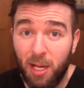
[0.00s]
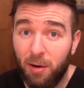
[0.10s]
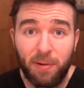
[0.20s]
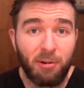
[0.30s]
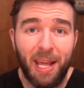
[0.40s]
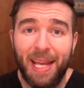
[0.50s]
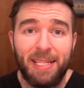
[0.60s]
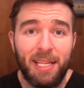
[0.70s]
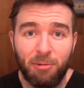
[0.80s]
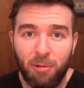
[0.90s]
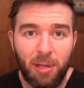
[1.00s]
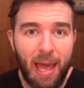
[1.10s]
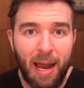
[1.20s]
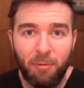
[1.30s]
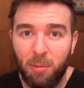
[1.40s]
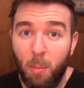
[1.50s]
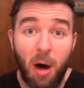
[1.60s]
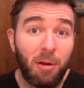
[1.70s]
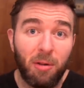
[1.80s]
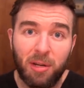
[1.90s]
If you're an 18-year-old guy with
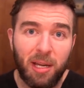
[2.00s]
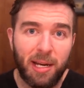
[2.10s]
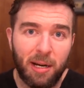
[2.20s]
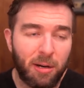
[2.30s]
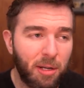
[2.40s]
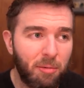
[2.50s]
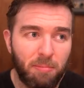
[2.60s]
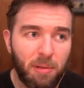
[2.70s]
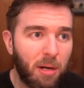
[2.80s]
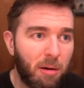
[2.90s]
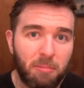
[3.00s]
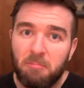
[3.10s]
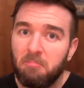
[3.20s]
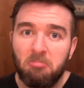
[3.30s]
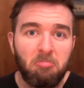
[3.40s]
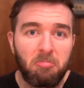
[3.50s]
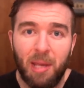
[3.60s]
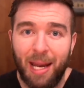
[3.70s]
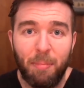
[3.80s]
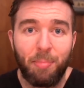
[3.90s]
model looking hair and you
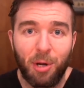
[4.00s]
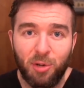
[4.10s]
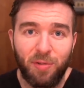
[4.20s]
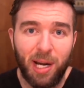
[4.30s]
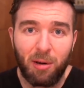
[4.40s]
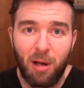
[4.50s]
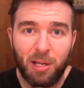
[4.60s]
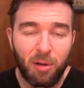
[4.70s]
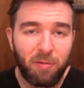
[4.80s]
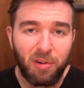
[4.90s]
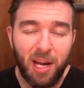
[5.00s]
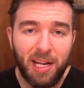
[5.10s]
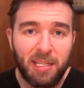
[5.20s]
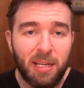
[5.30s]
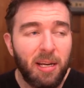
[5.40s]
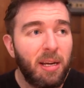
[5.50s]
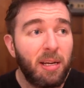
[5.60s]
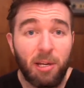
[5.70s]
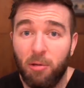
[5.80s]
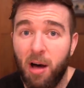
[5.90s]
had a bunch of hair loss overnight,
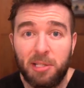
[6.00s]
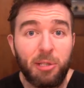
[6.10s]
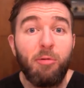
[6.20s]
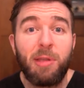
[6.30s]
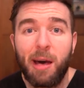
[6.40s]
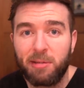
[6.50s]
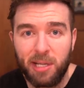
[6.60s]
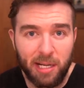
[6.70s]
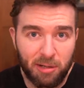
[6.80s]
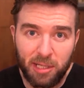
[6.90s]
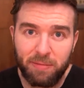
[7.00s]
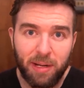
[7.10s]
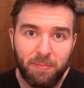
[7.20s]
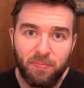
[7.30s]
you lost 2,000 hairs even.